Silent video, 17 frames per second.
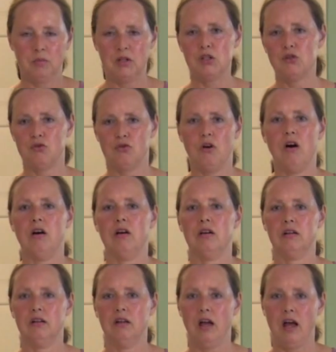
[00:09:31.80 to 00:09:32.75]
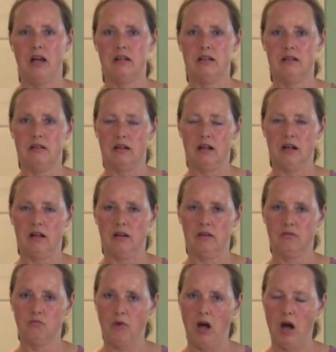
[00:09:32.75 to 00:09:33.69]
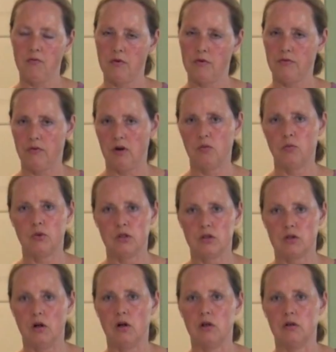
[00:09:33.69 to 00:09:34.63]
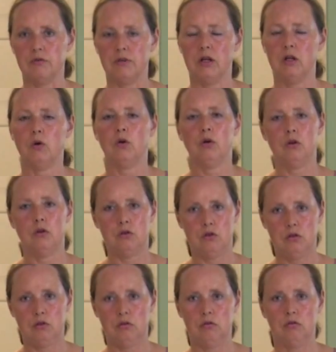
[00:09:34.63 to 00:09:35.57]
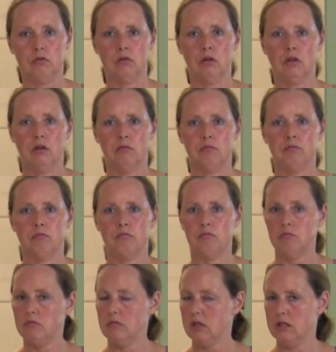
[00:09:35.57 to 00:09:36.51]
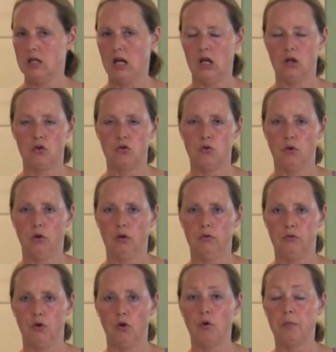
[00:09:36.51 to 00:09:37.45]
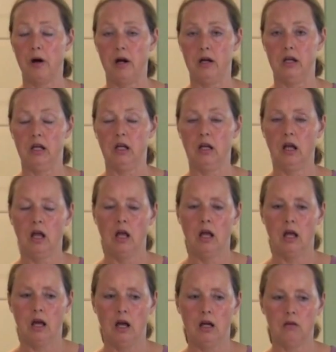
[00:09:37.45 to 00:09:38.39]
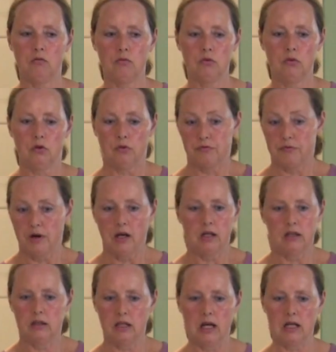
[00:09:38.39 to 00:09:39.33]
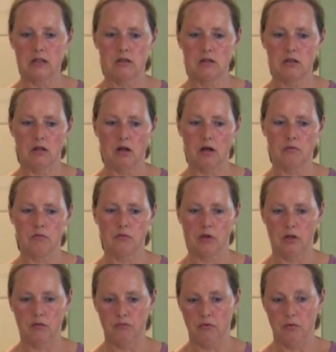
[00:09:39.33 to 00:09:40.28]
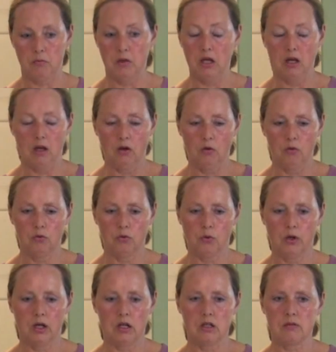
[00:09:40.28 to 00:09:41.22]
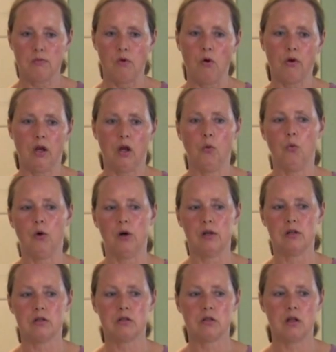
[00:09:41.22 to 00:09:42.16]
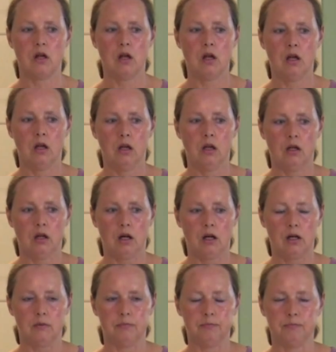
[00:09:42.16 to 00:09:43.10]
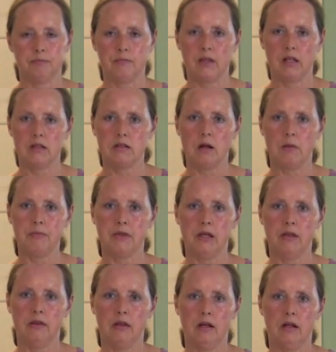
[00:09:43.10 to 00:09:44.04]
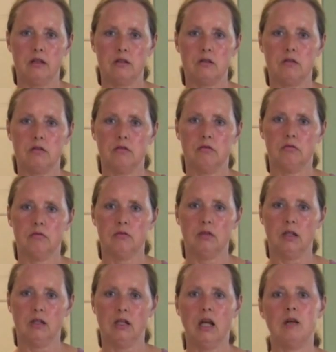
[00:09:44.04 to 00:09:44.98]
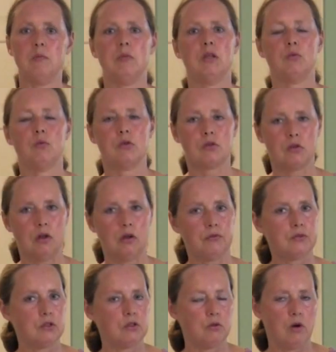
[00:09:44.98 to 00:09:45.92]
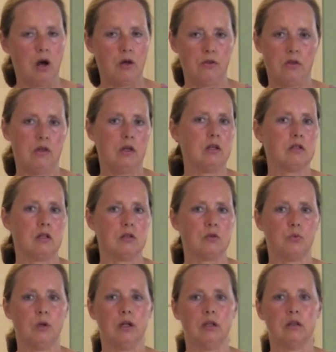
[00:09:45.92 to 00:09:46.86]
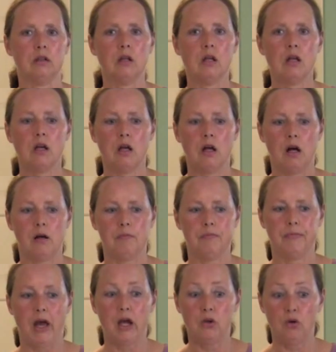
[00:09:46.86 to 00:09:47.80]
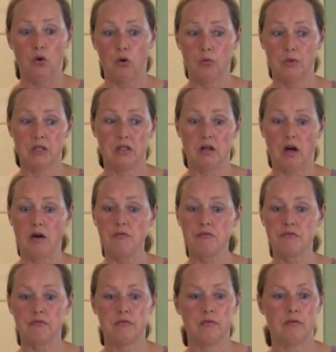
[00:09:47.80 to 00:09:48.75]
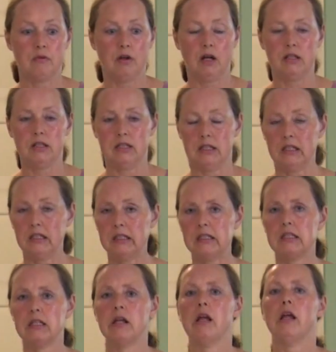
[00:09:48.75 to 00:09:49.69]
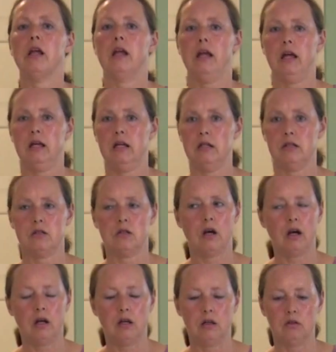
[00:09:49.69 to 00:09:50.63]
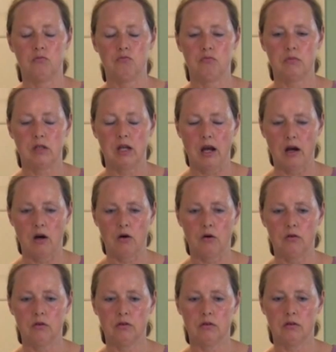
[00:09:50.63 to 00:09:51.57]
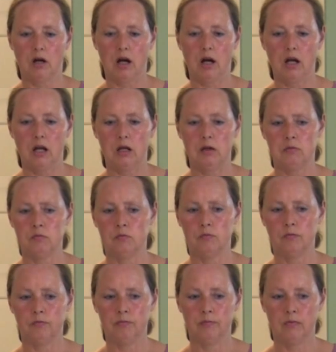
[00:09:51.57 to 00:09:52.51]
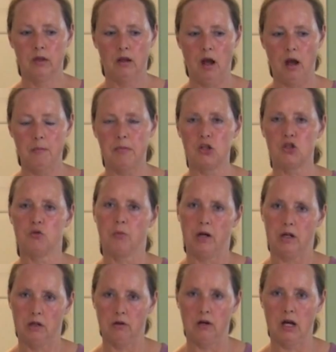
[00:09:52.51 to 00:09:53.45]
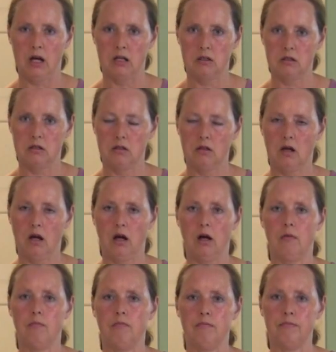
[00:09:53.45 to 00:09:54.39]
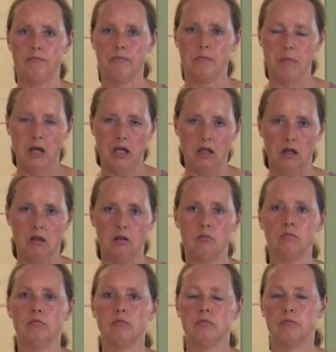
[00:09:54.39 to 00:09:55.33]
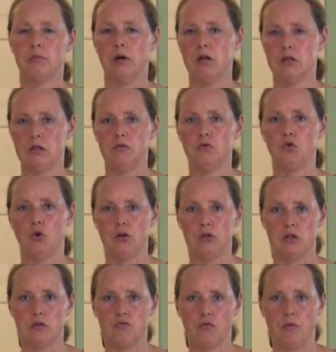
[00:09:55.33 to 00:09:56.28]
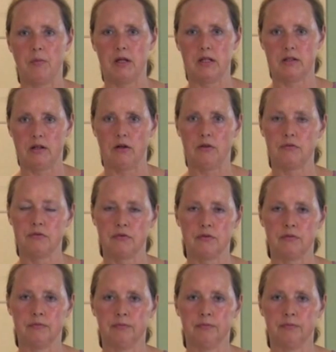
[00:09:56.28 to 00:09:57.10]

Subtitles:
be strong and have a firm resolve in order to take control of your body. And you'll find that, like for me, quitting smoking was something that gave me the resolve to do other things as well. I knew it was tough. I did it, and now I'm much better at making positive choices for myself.